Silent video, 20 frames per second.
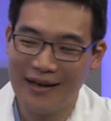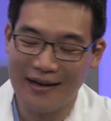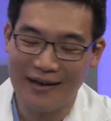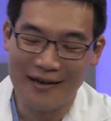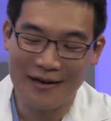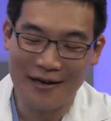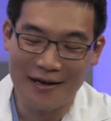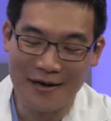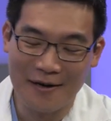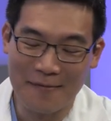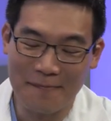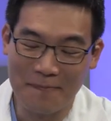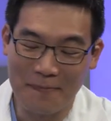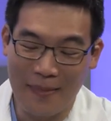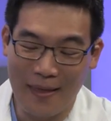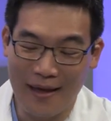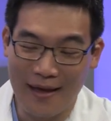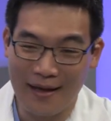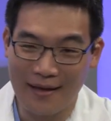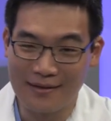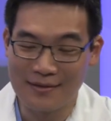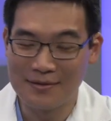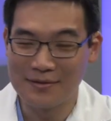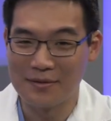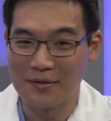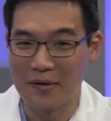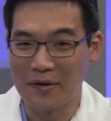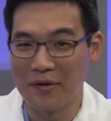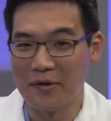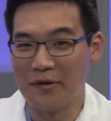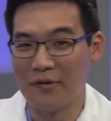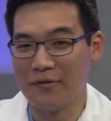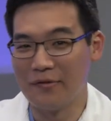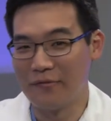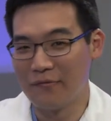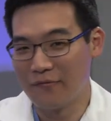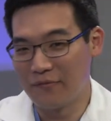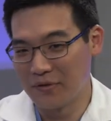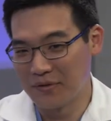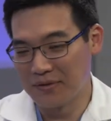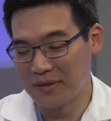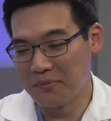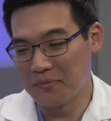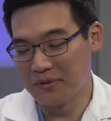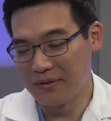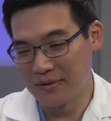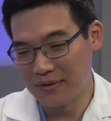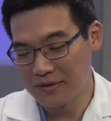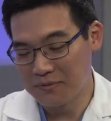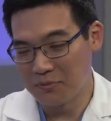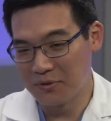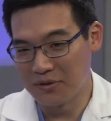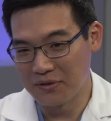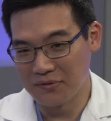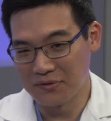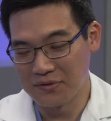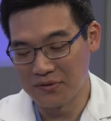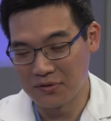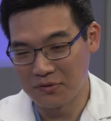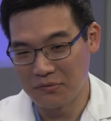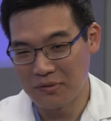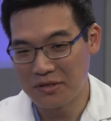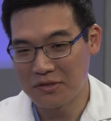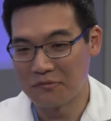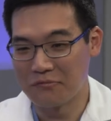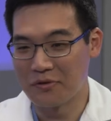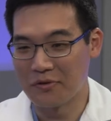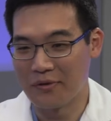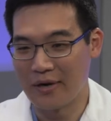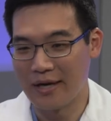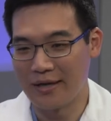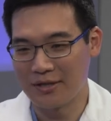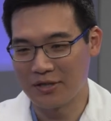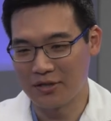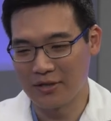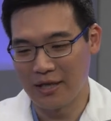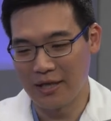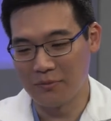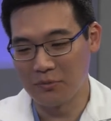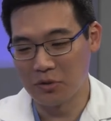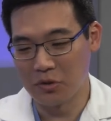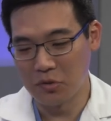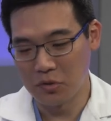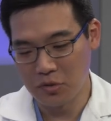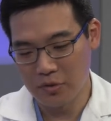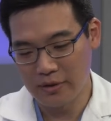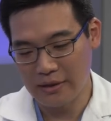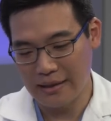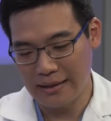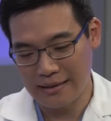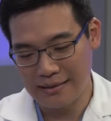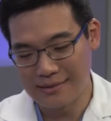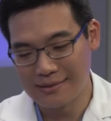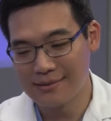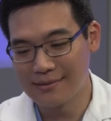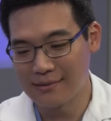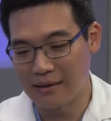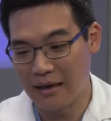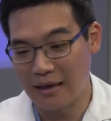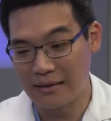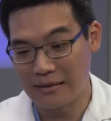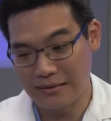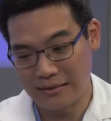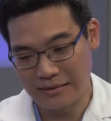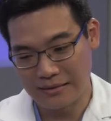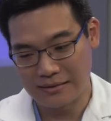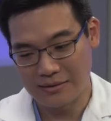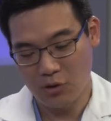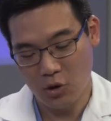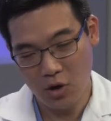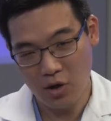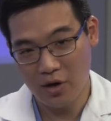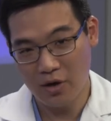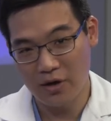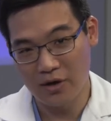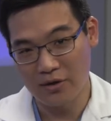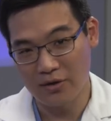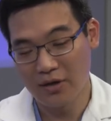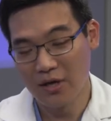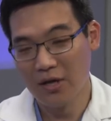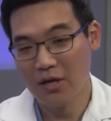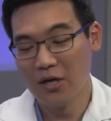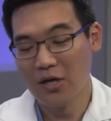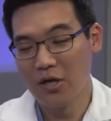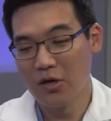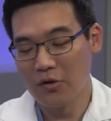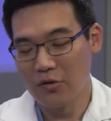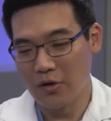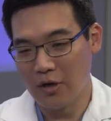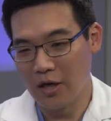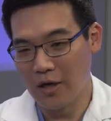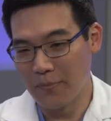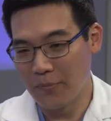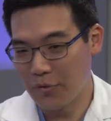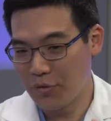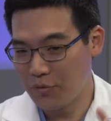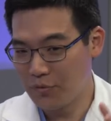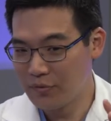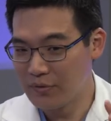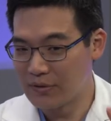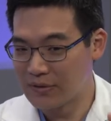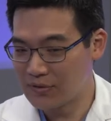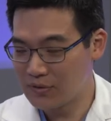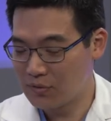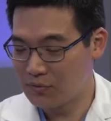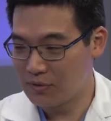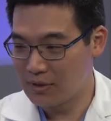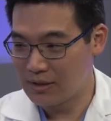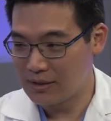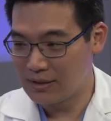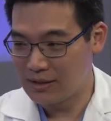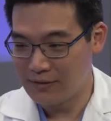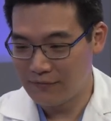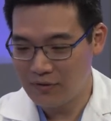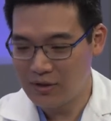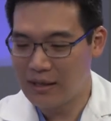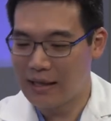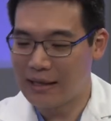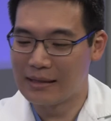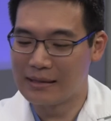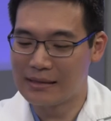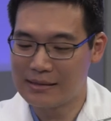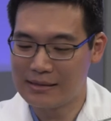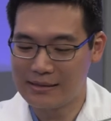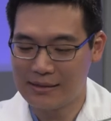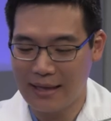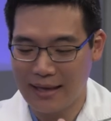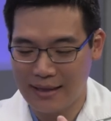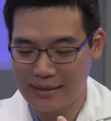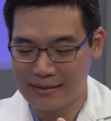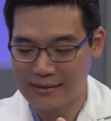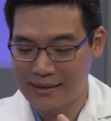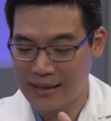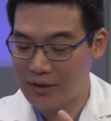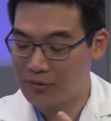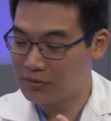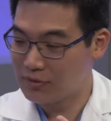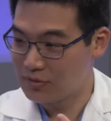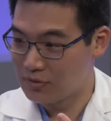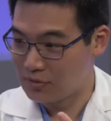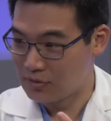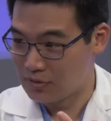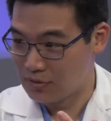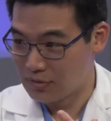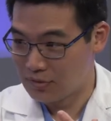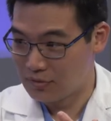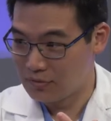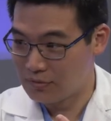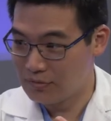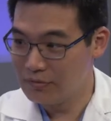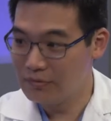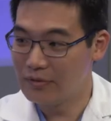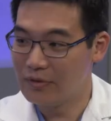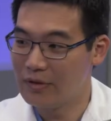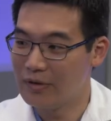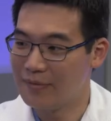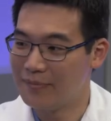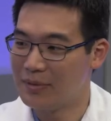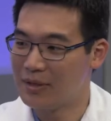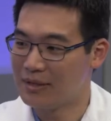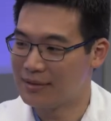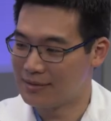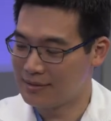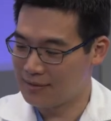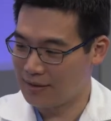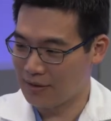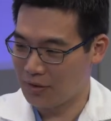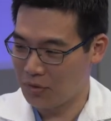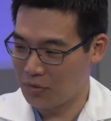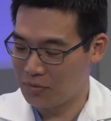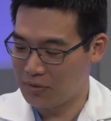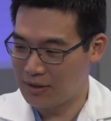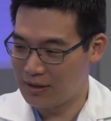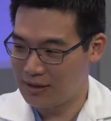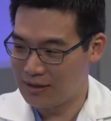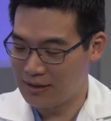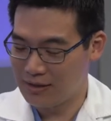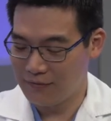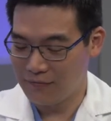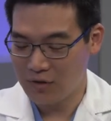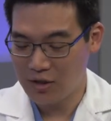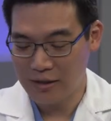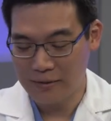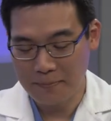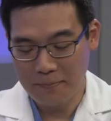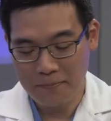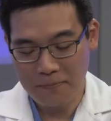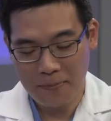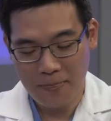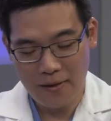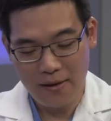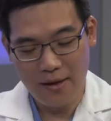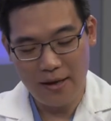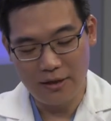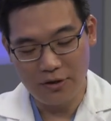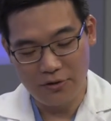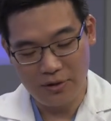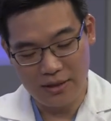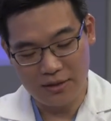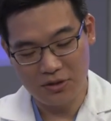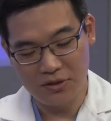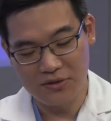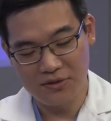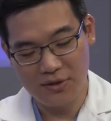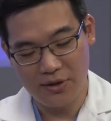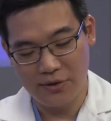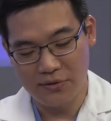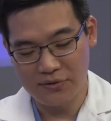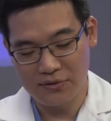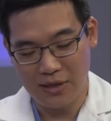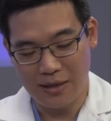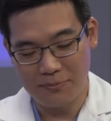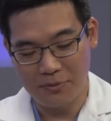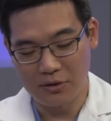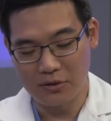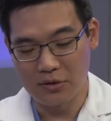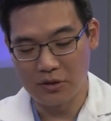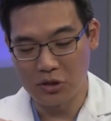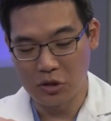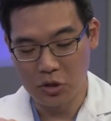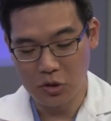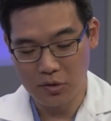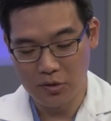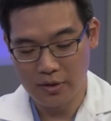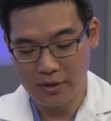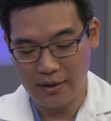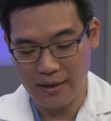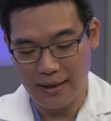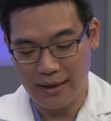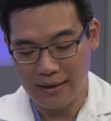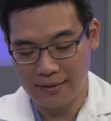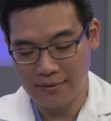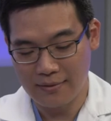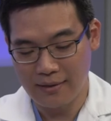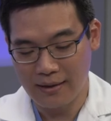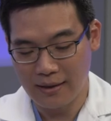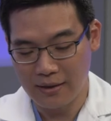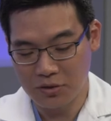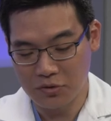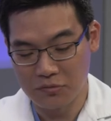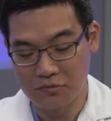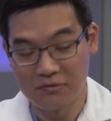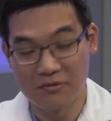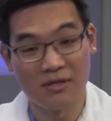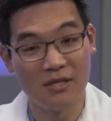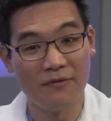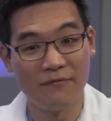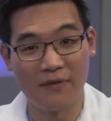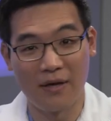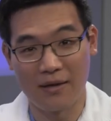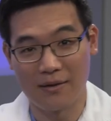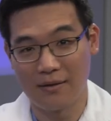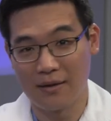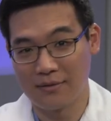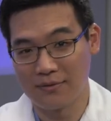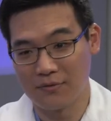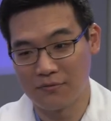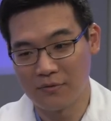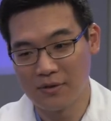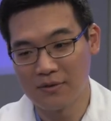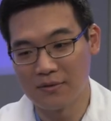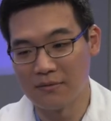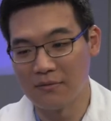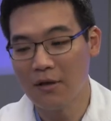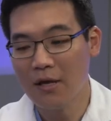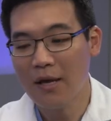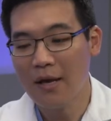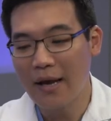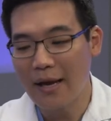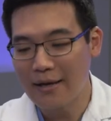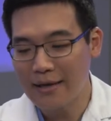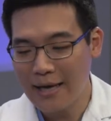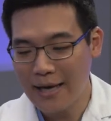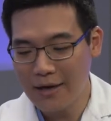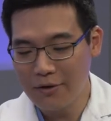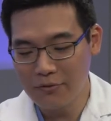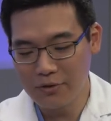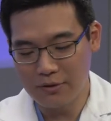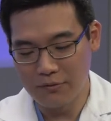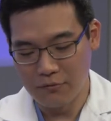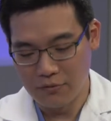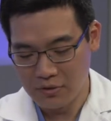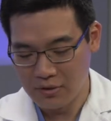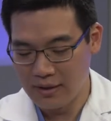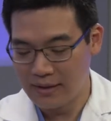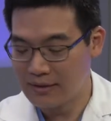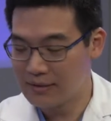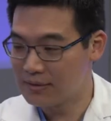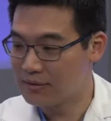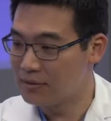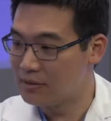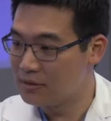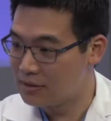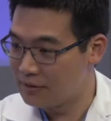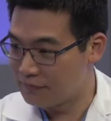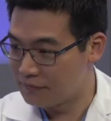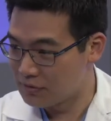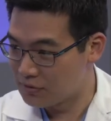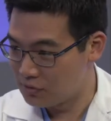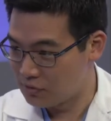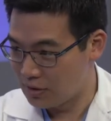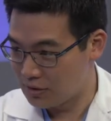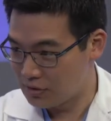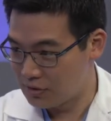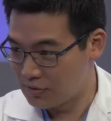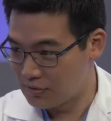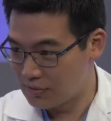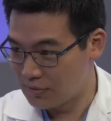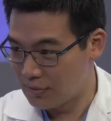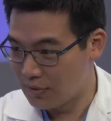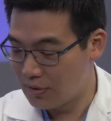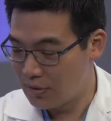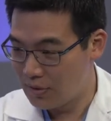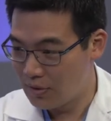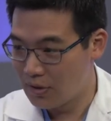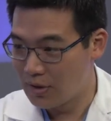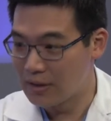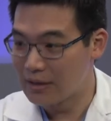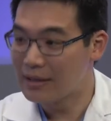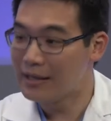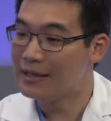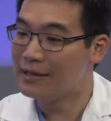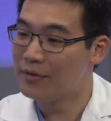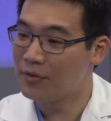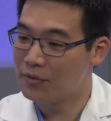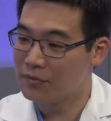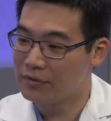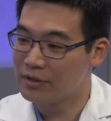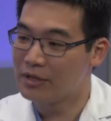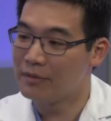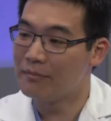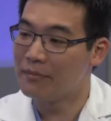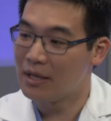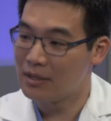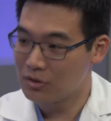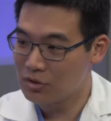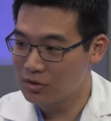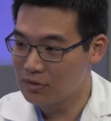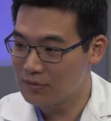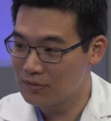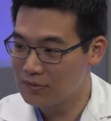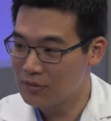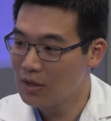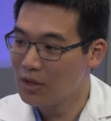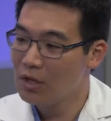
right. Um, and so, for example, in this particular situation, we were actually able to look inside his heart um, through this three D T V, it stands out to you because it's like a three D T V. and you can actually stereoscopically look at the actual defect that's arisen and how it relates to the different structures in the heart in three dimensions,